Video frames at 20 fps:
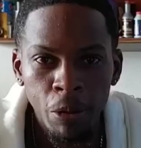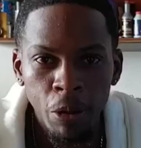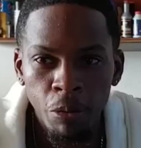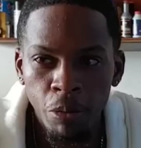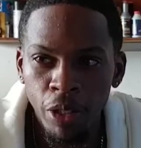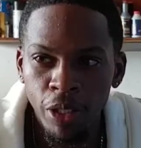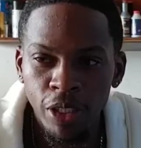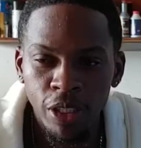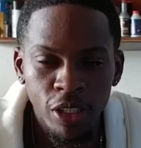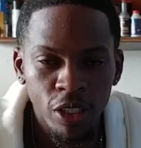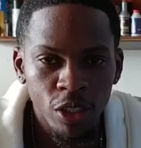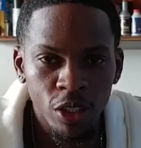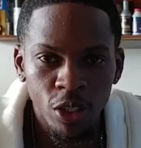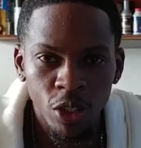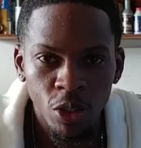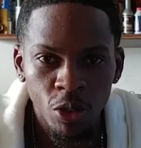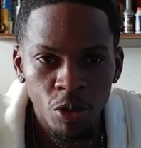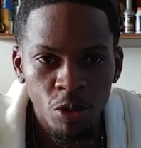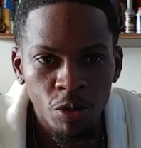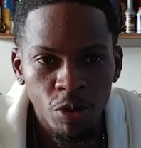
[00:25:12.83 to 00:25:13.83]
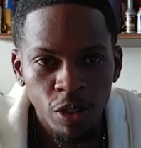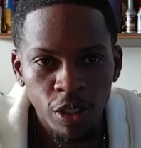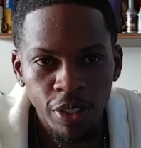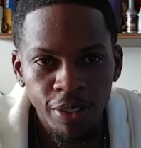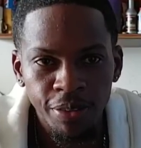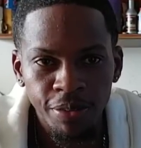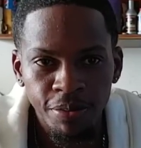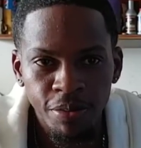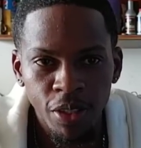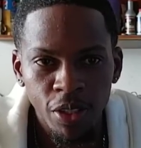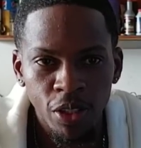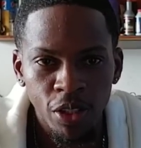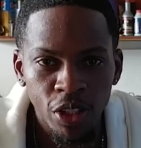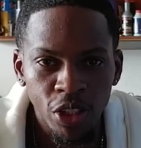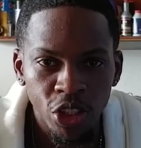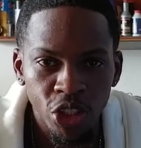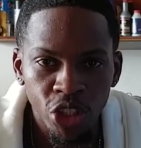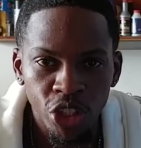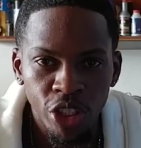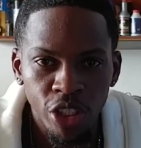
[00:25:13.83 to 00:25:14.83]
up until now, you know, the
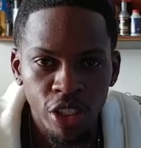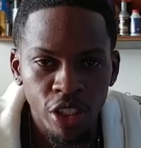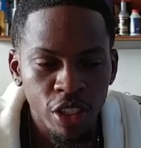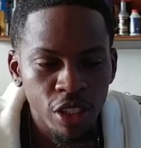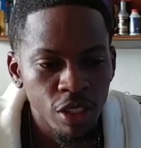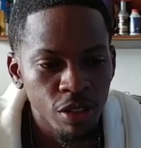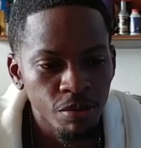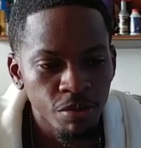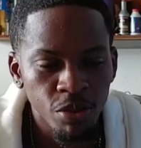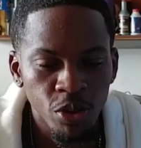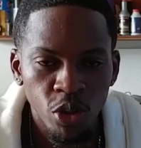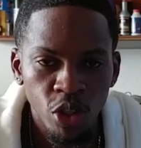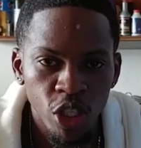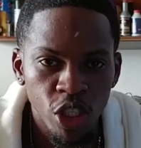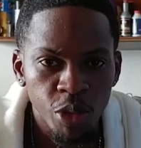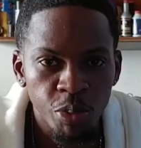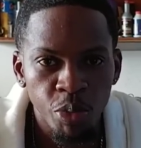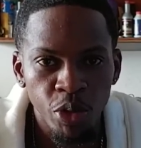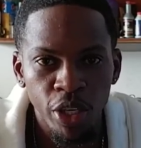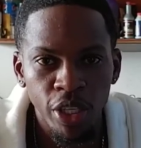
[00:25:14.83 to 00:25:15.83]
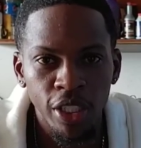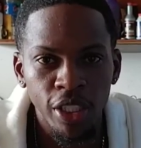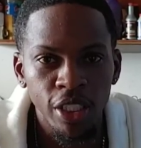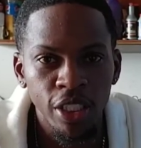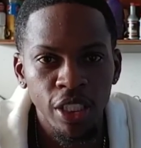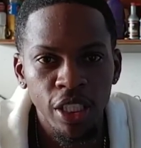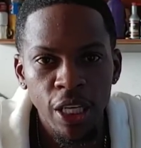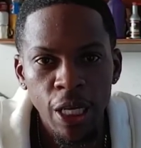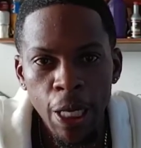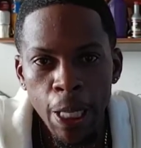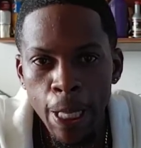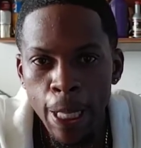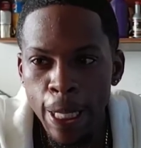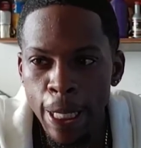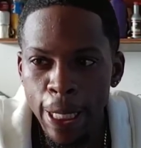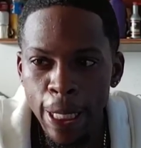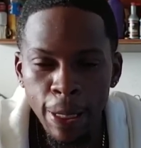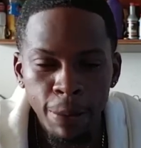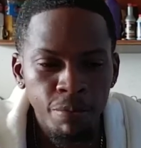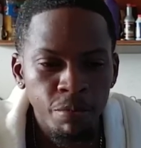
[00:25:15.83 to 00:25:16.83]
journey to this point.
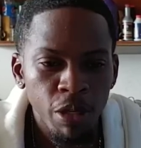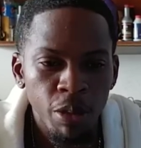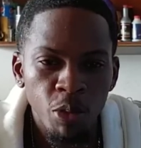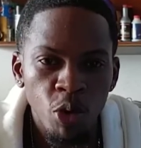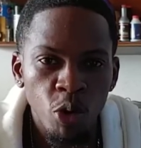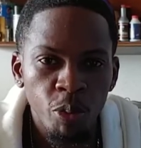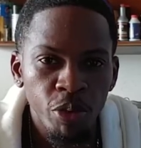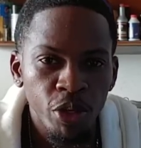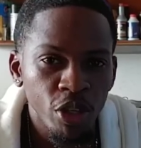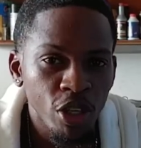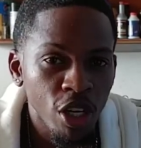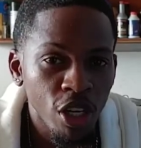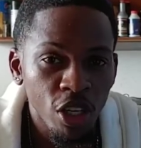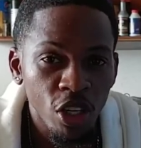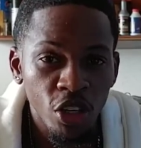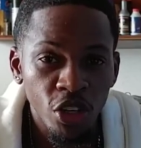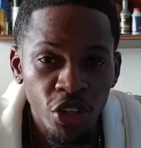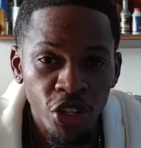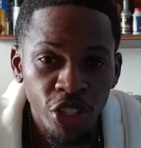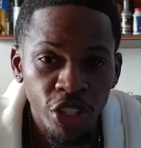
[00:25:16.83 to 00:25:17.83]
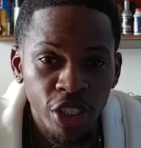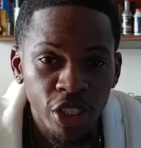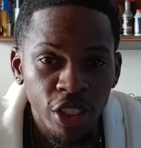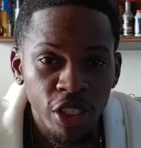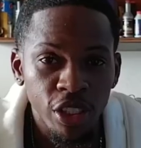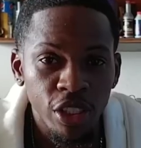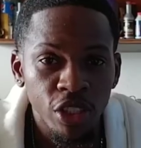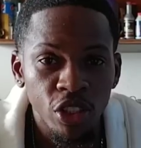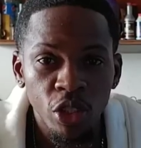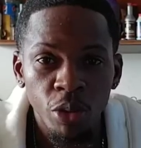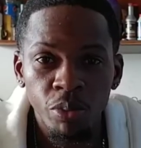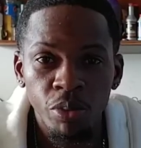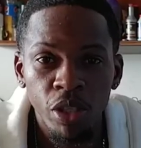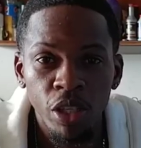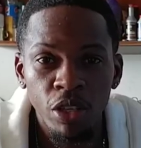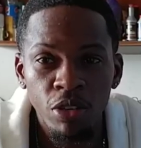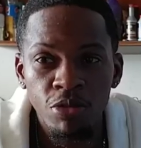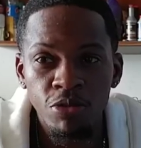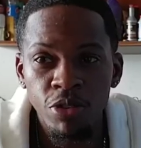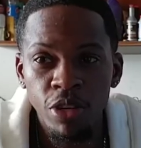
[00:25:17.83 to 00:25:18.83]
I'm hoping y'all learned
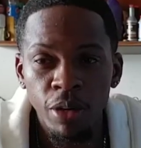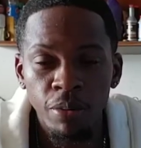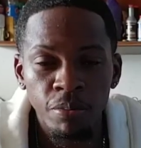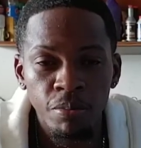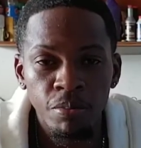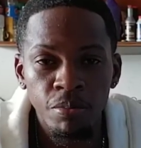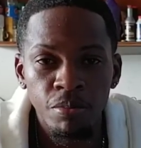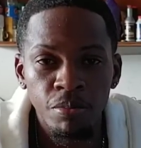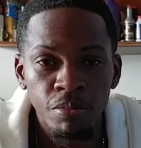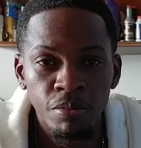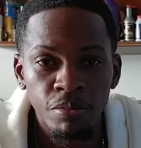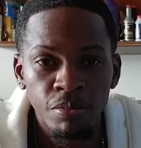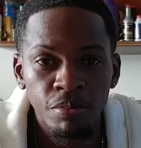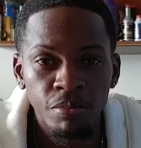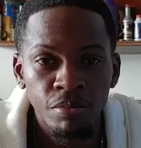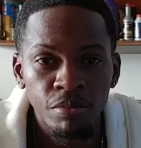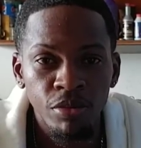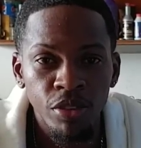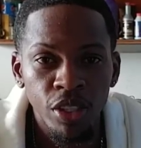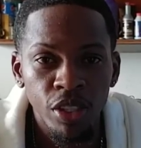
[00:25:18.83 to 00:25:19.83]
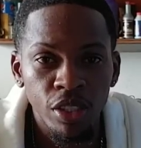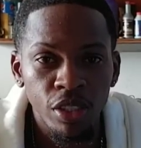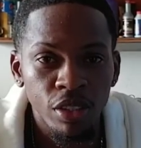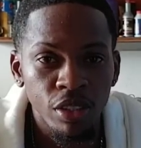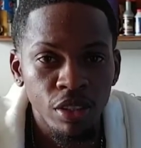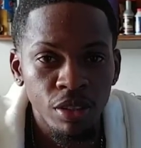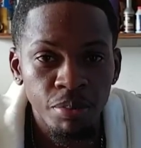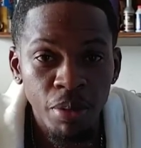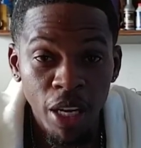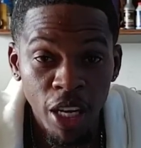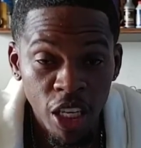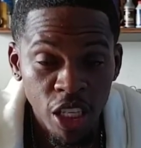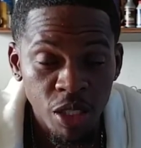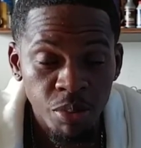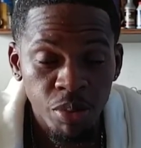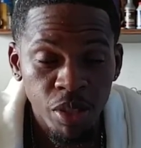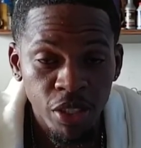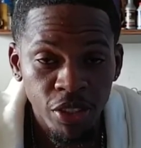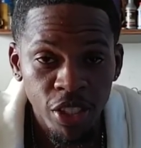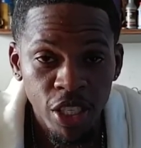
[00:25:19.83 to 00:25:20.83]
something from my
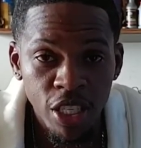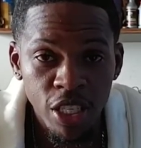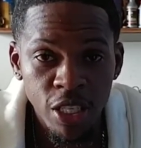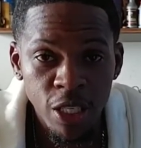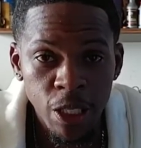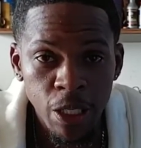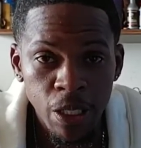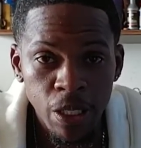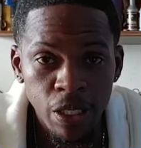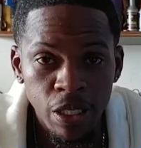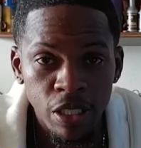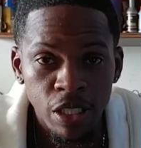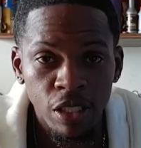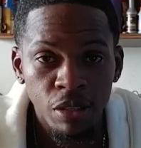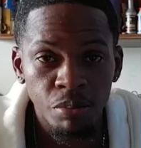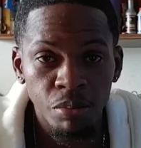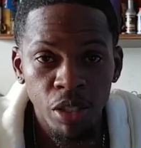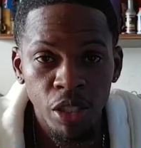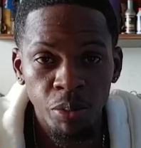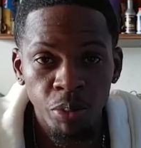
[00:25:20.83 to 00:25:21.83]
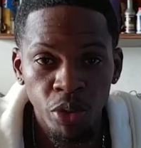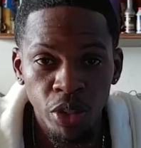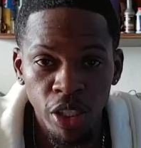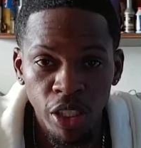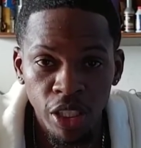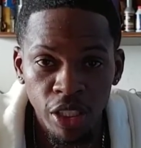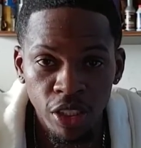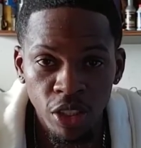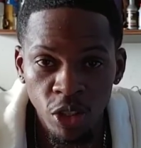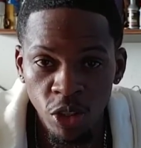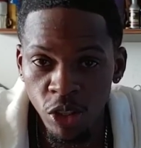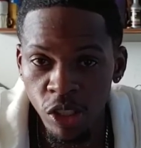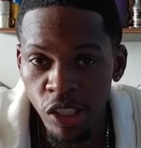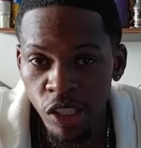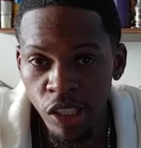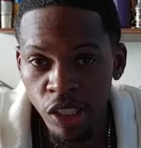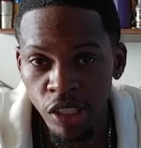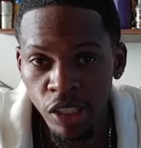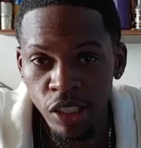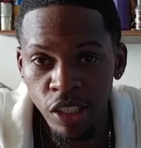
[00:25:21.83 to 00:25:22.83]
experience, me putting it out
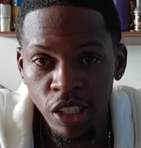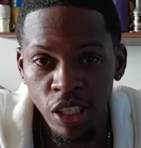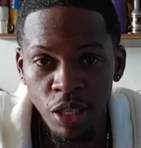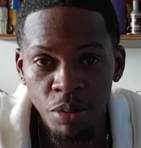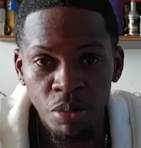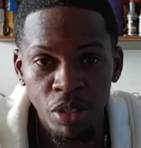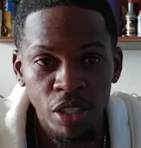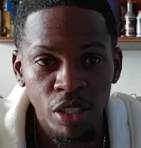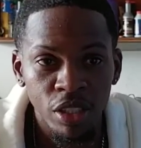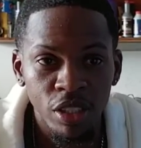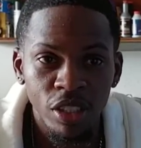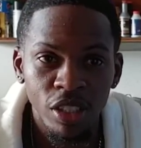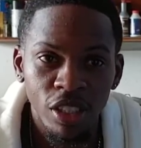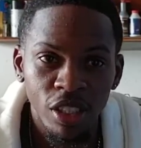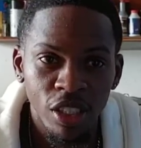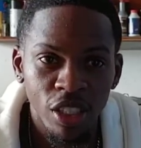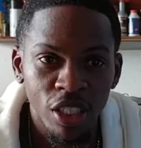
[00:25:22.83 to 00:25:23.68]
there, you know what I mean?